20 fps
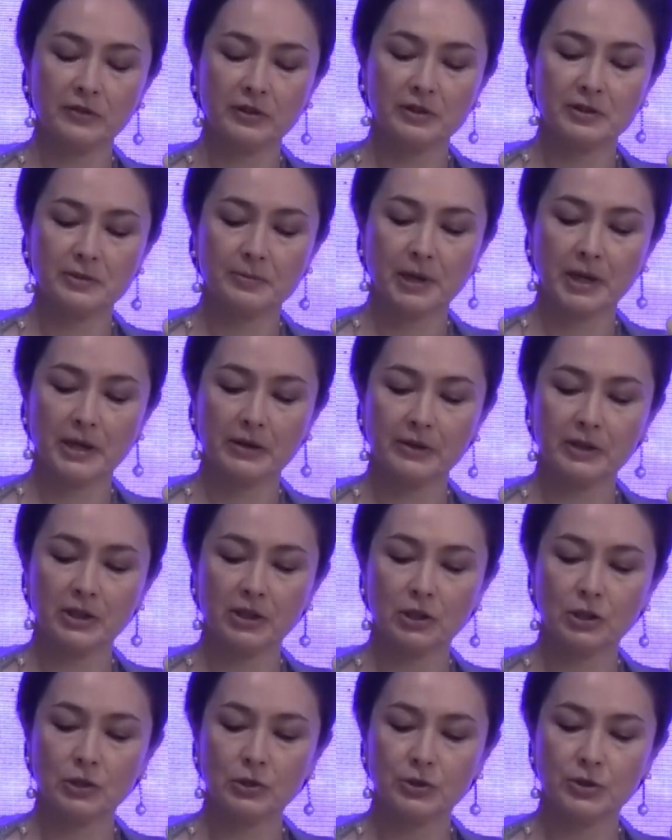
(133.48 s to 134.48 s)
of inspiring
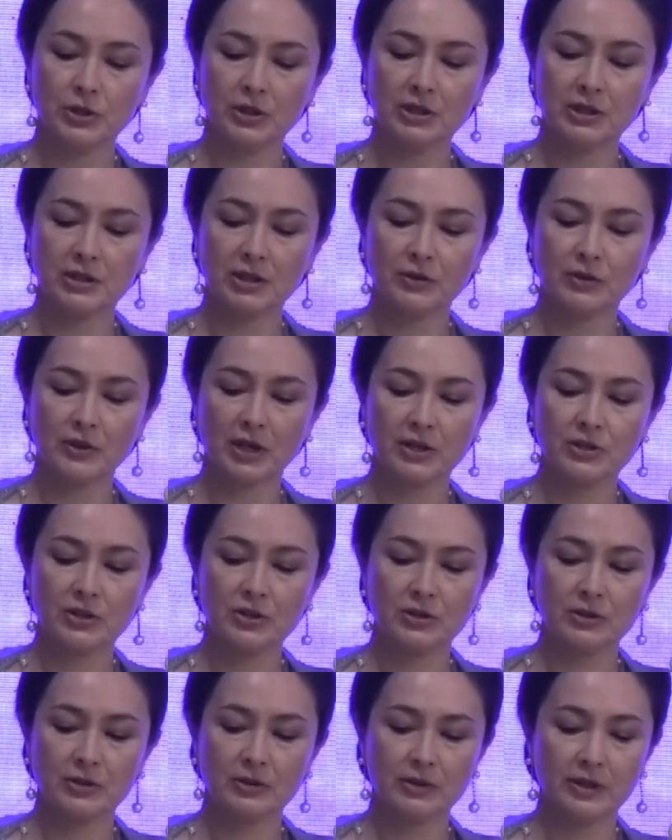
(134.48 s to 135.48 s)
inclusion is our
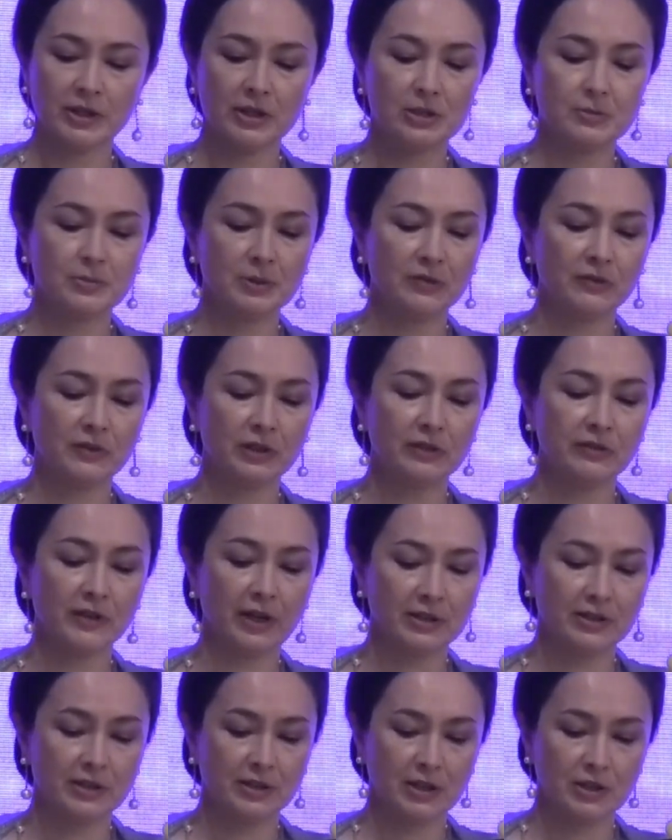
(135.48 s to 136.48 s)
national HPV
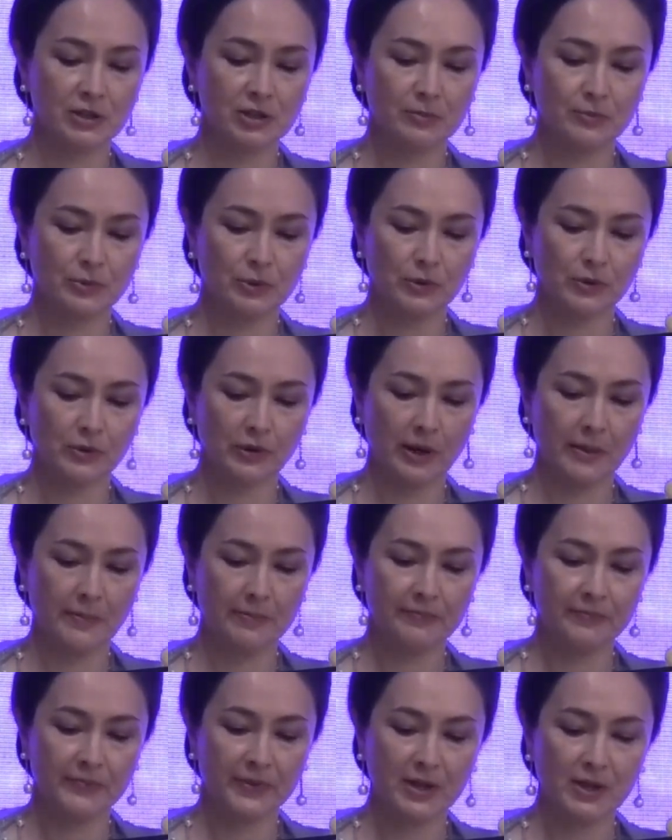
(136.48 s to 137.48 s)
vaccination program,
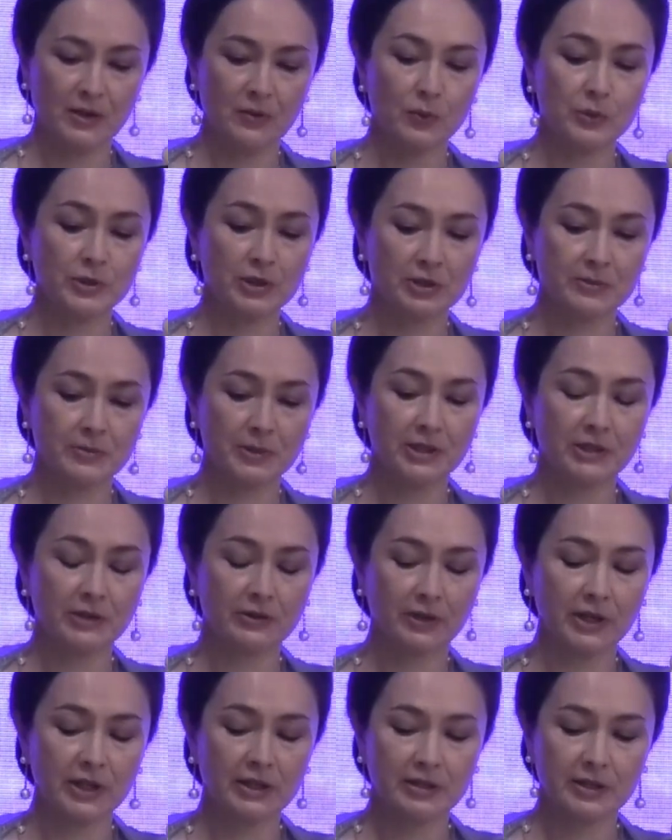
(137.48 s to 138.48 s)
which has been a
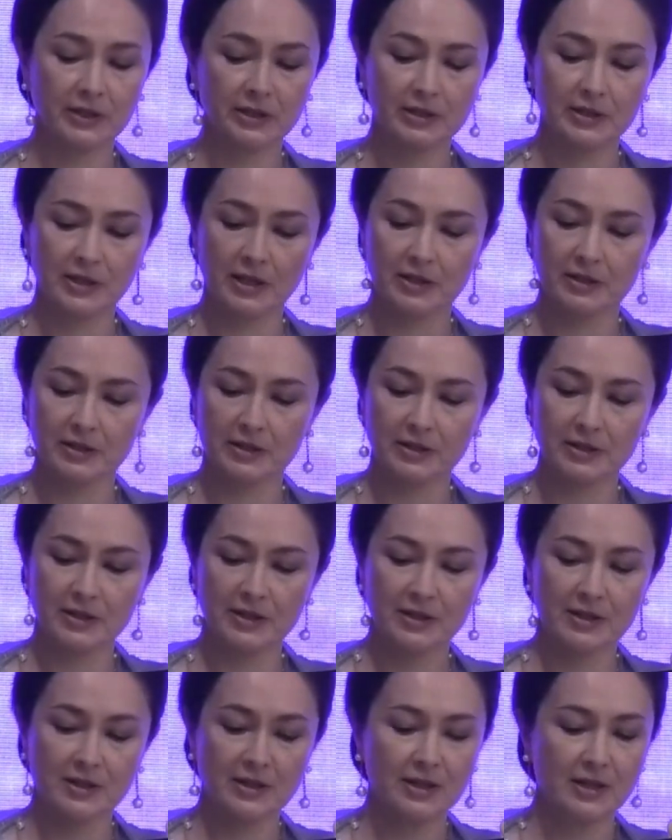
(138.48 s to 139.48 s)
great success.
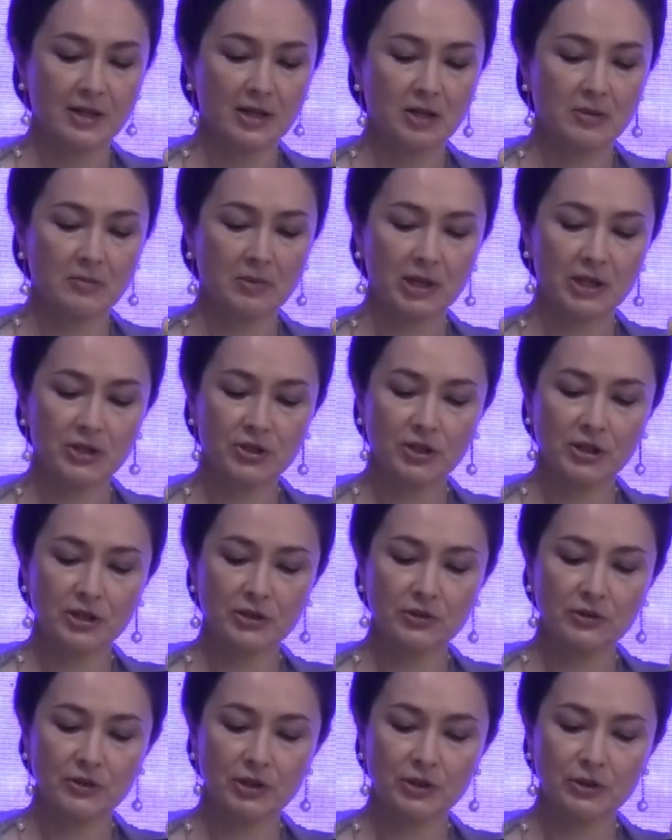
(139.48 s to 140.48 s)
Malaysia
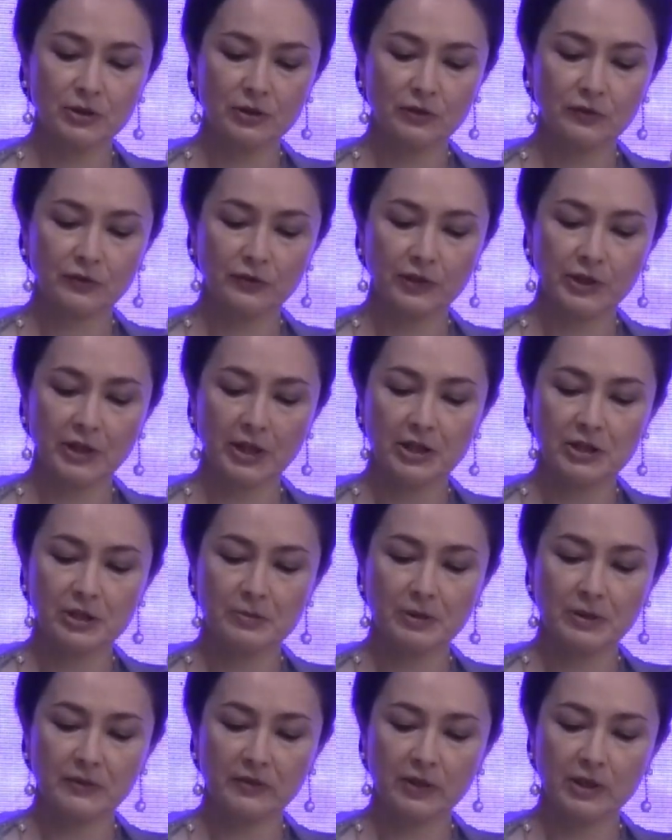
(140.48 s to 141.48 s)
introduced free
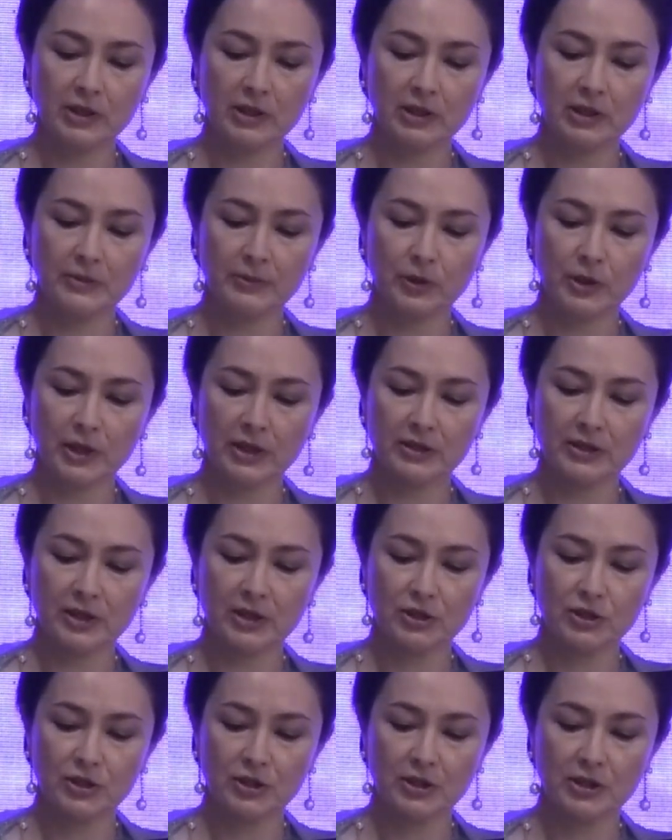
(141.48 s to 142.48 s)
HPV
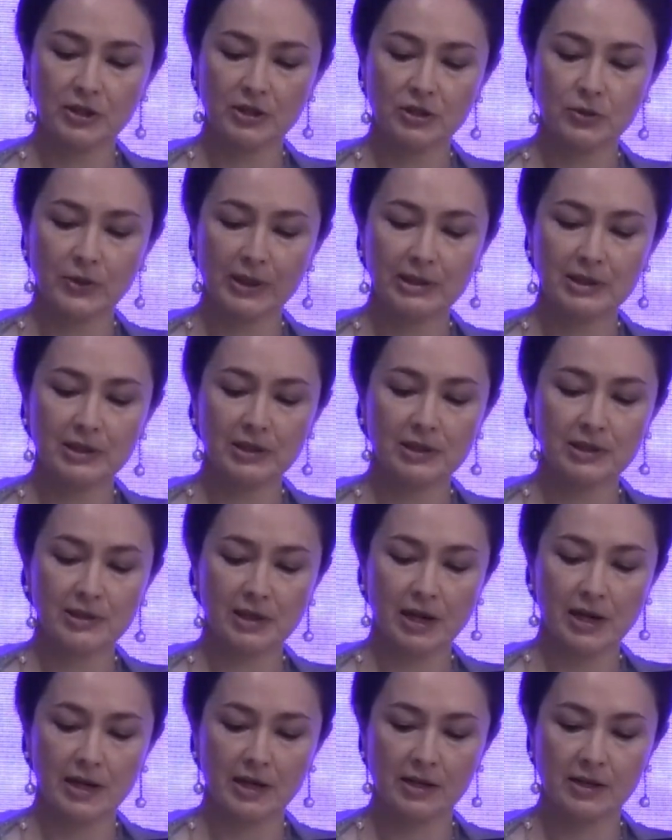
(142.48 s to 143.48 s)
immunization in
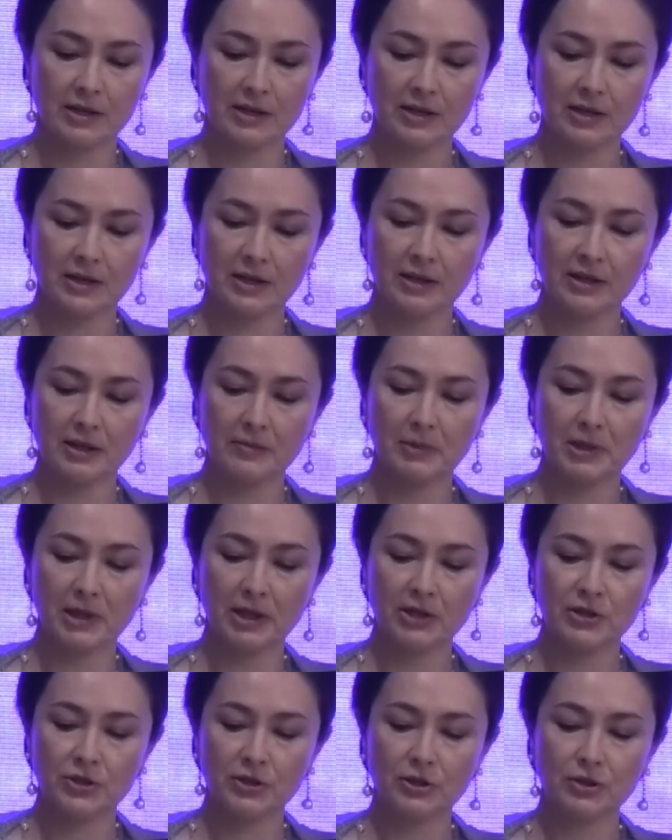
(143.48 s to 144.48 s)
2010 in the
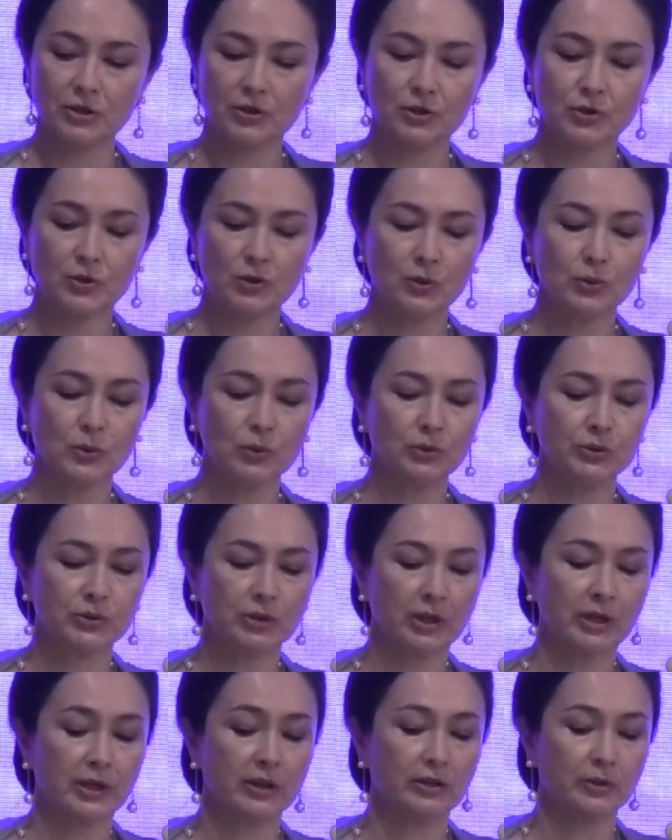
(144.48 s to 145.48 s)
Malaysian Schools
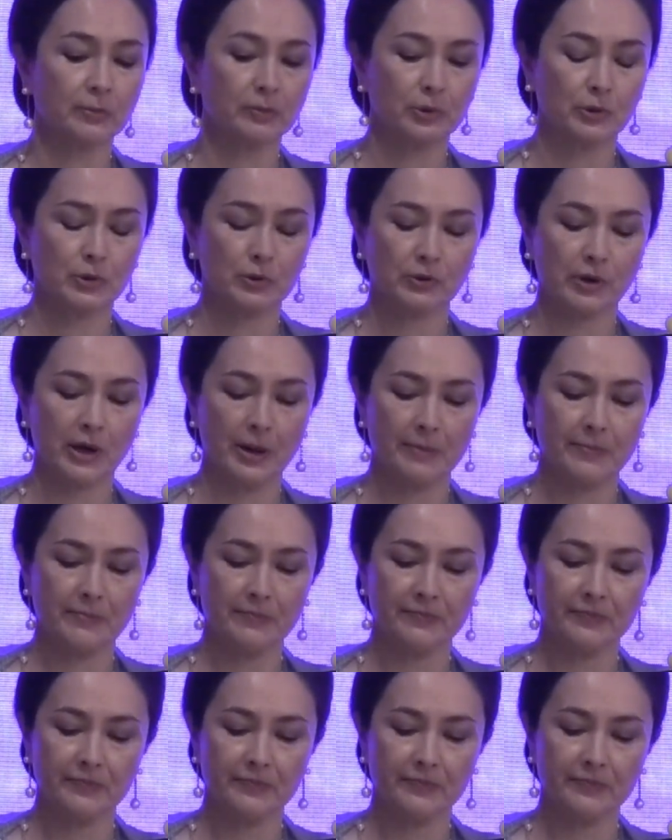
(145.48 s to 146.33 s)
Health Program.